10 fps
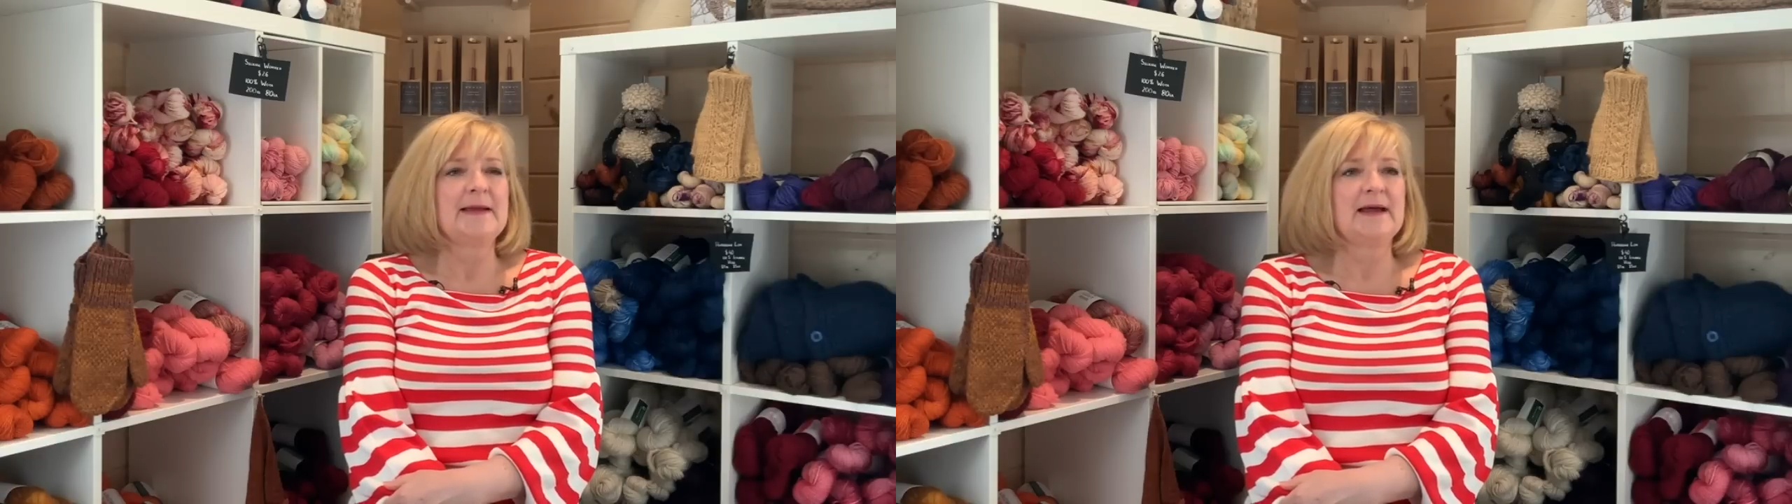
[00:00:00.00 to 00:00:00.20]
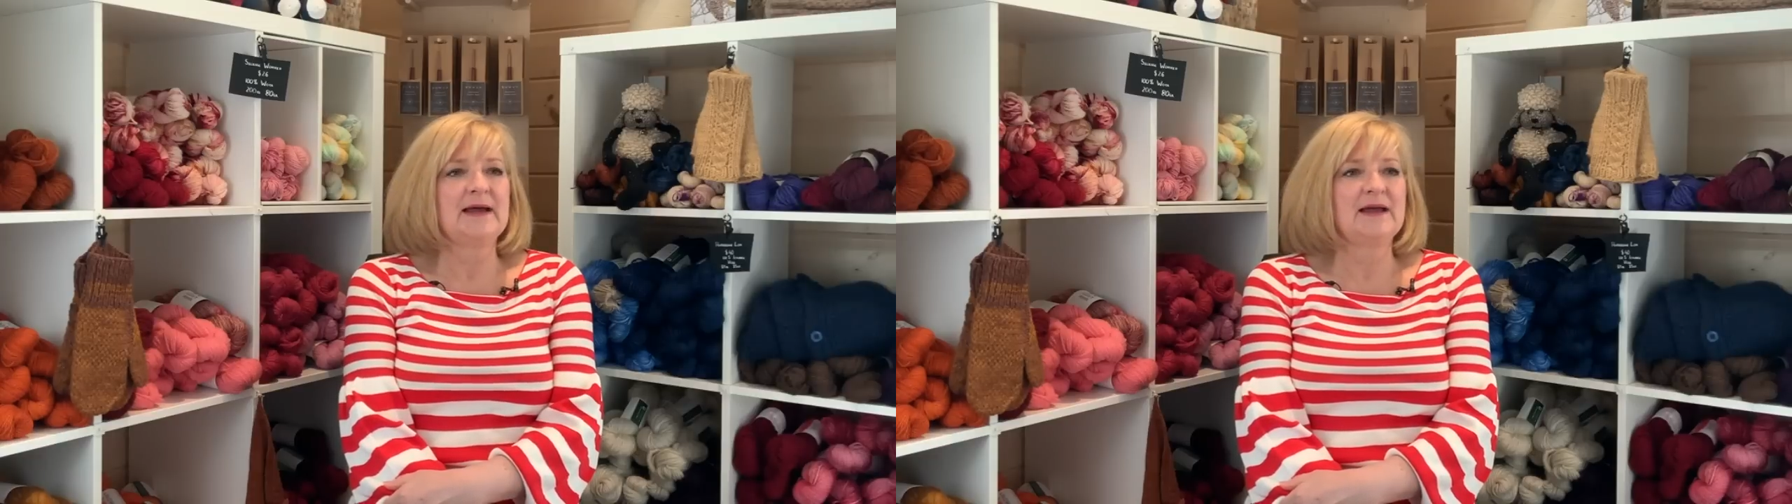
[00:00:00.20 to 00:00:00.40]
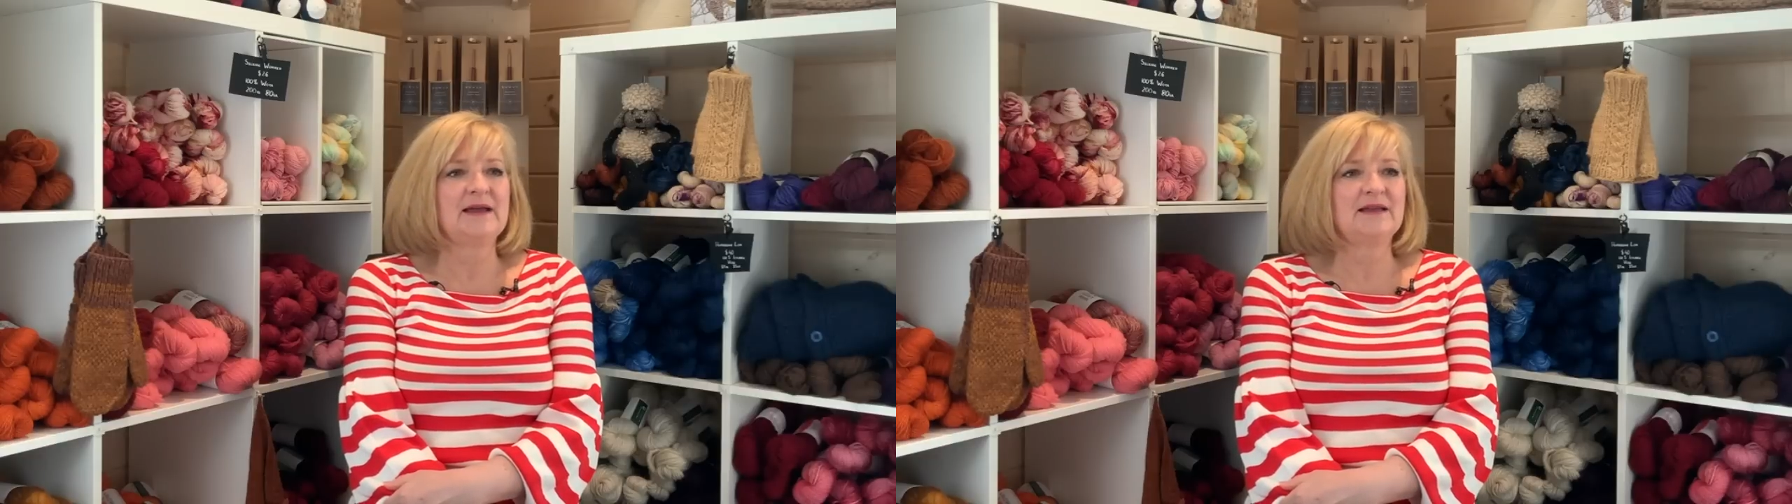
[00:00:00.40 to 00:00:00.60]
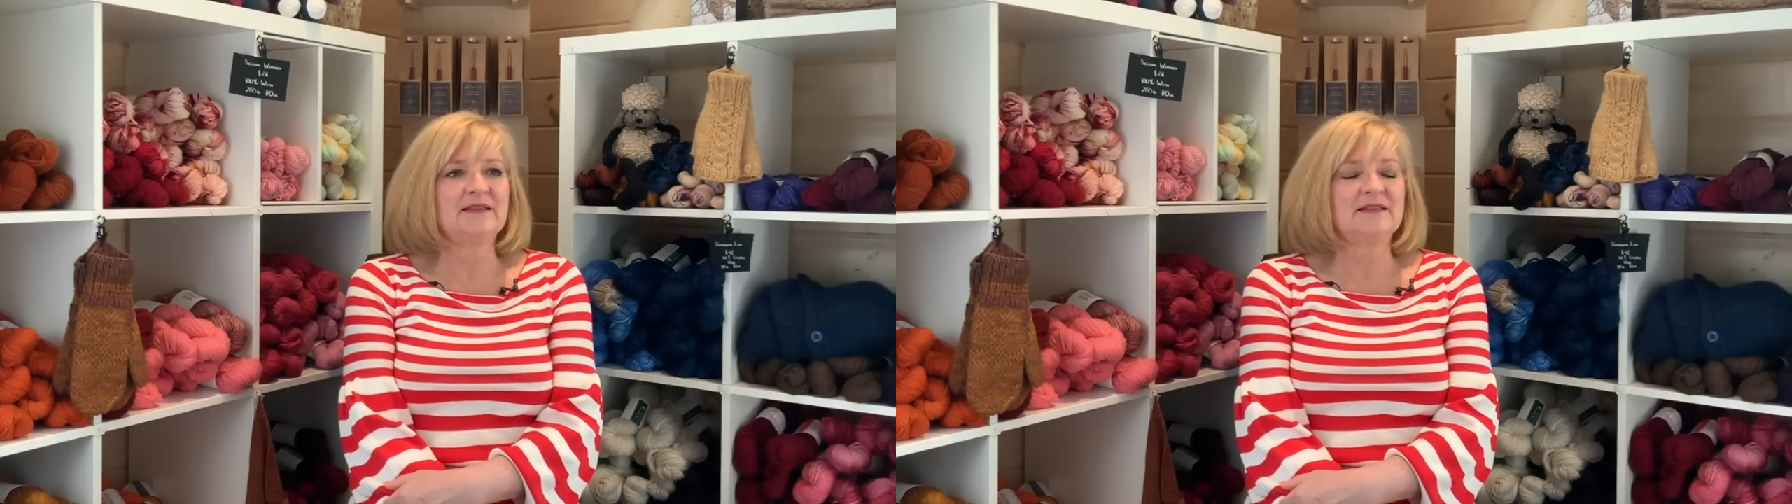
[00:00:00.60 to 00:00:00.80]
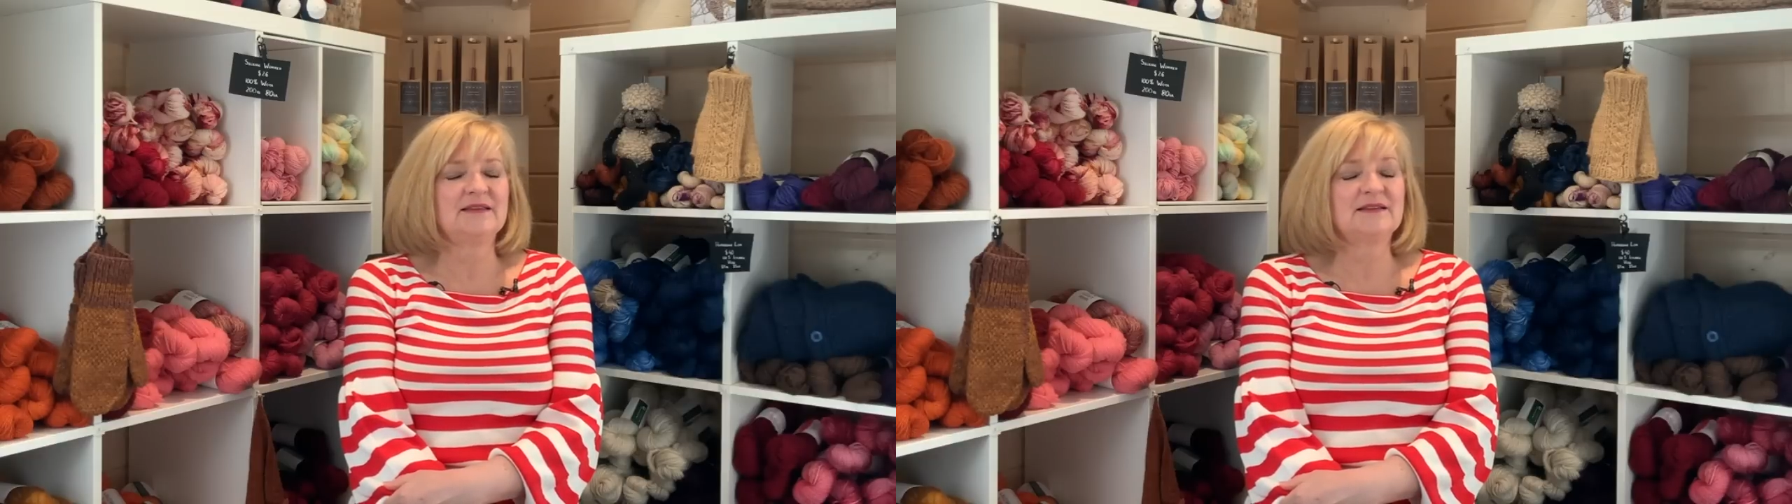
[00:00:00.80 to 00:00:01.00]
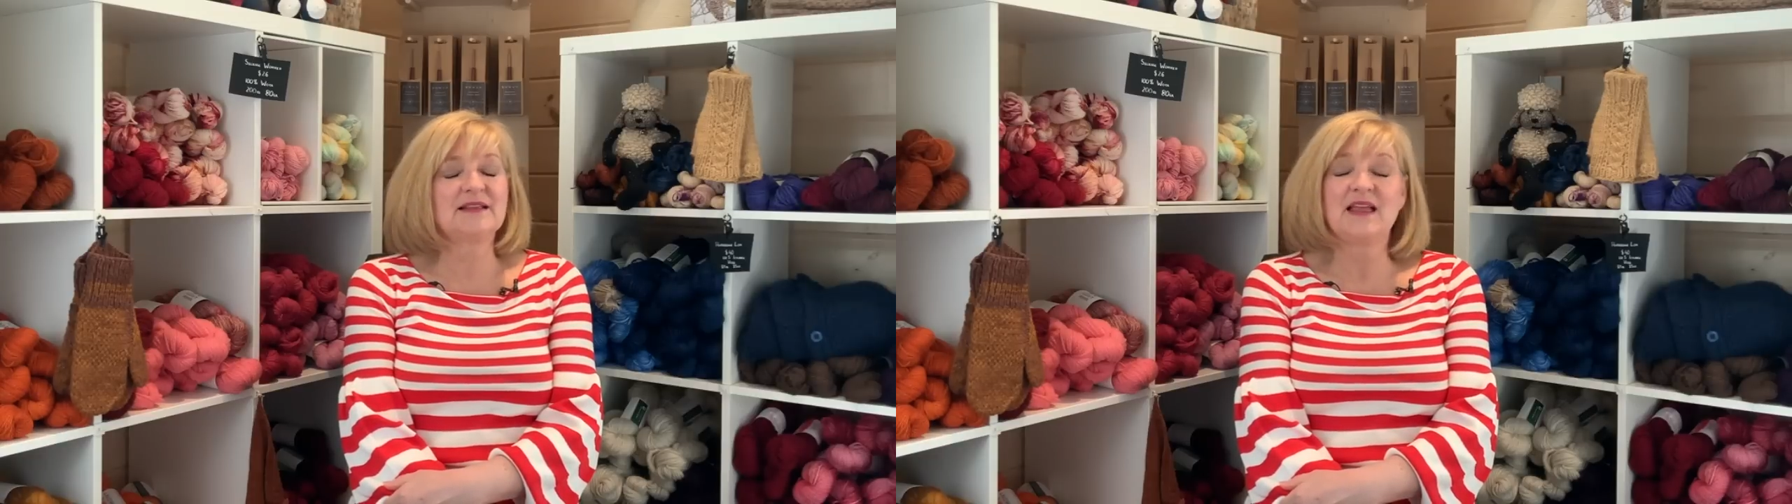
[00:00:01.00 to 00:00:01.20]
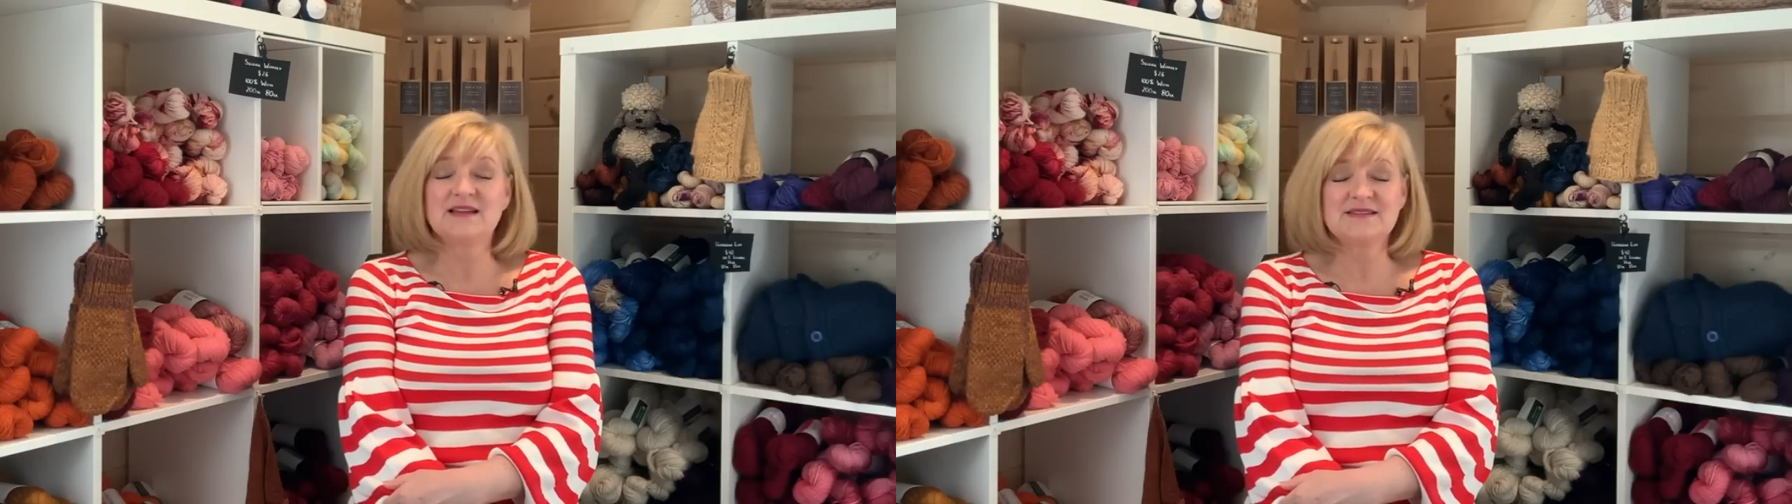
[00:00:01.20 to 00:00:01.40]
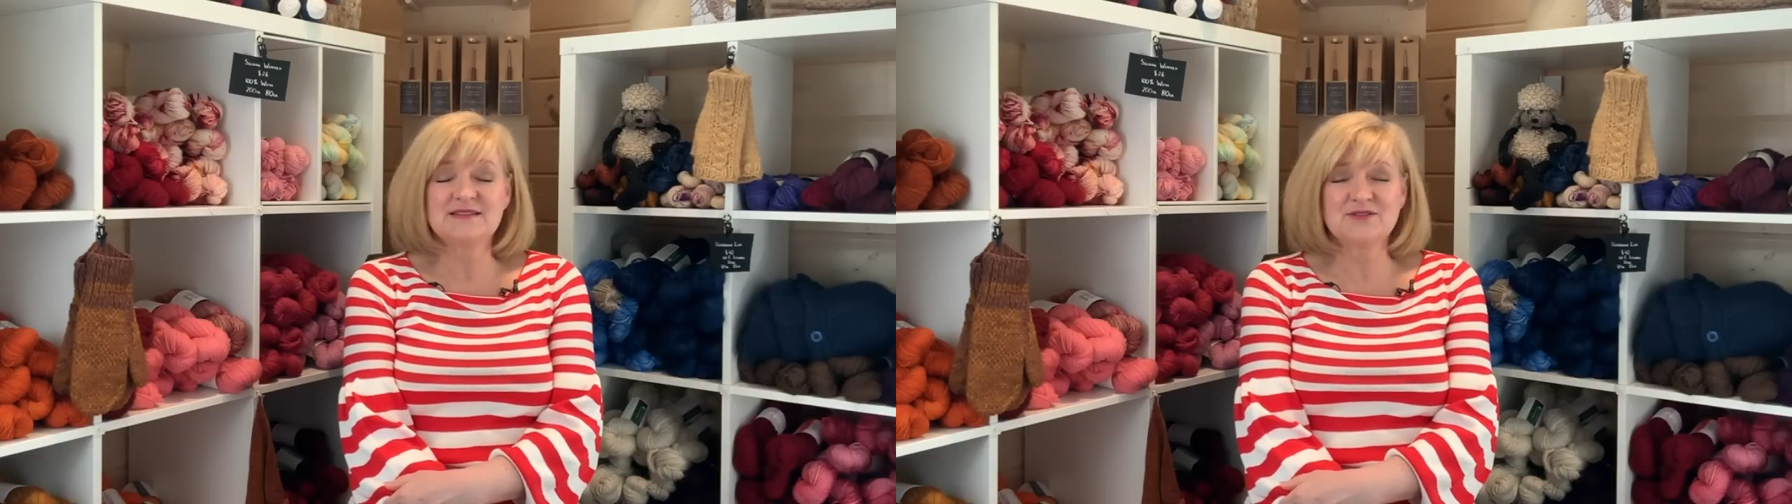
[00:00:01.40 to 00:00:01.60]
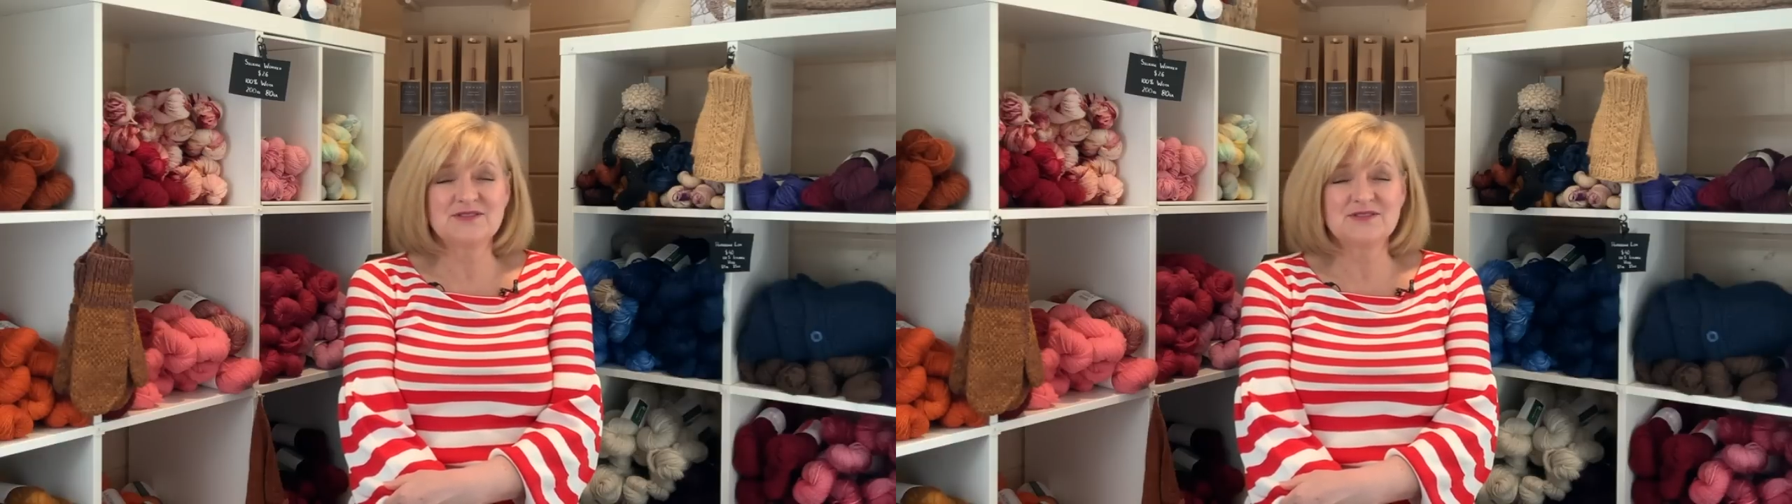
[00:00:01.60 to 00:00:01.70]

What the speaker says: The classes